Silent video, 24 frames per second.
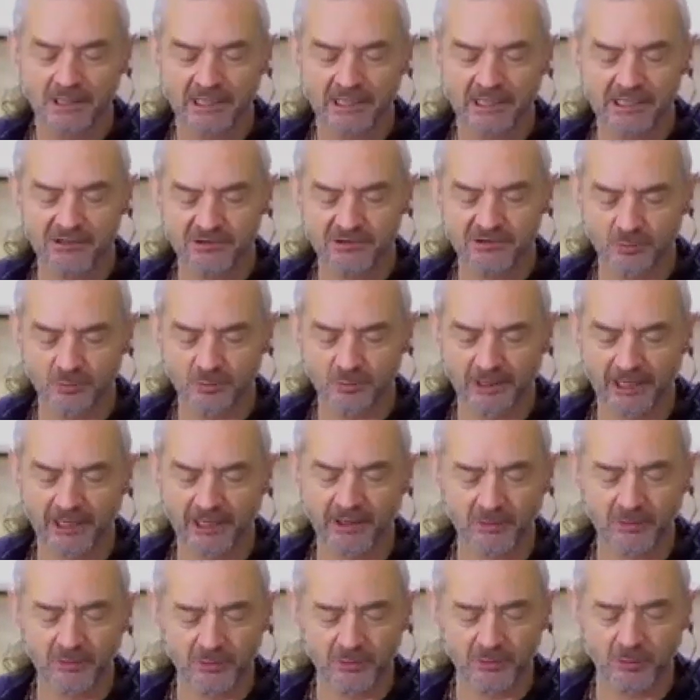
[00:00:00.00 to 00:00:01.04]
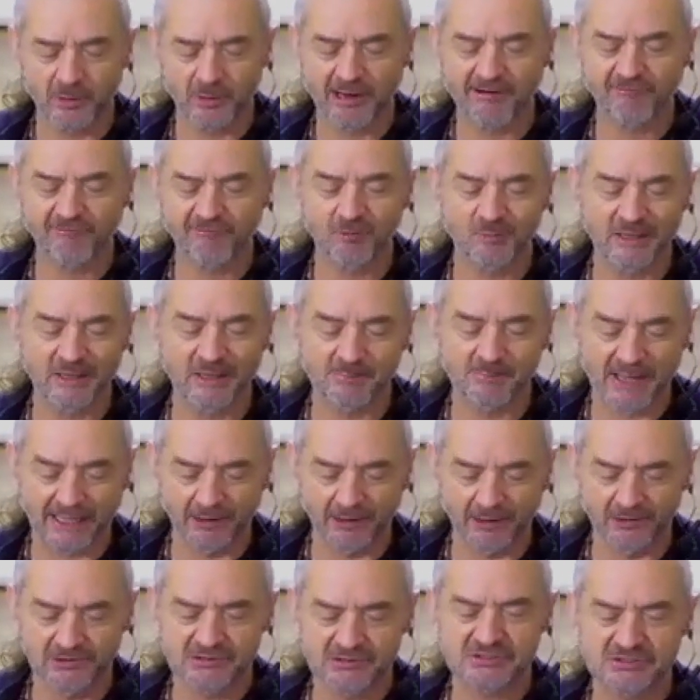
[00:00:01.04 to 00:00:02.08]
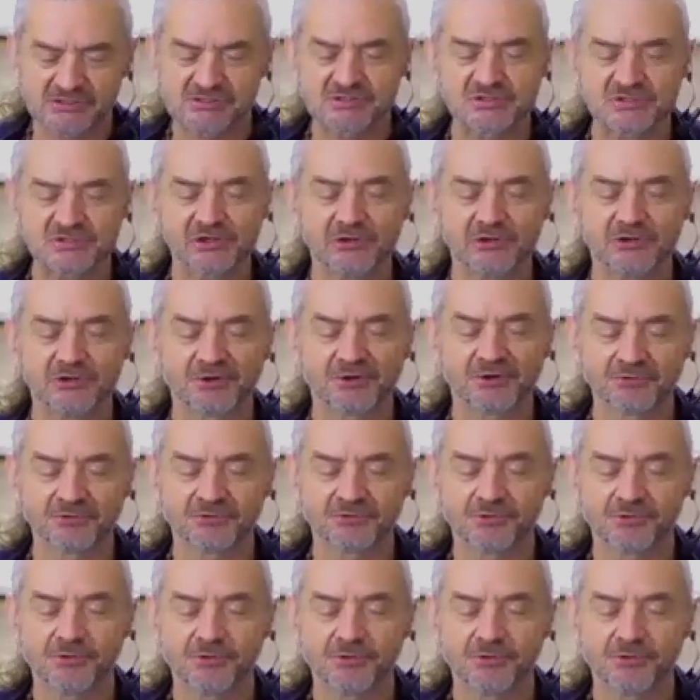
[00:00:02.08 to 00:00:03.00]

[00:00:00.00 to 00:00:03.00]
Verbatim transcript: Either way, you have to be balanced, so you don't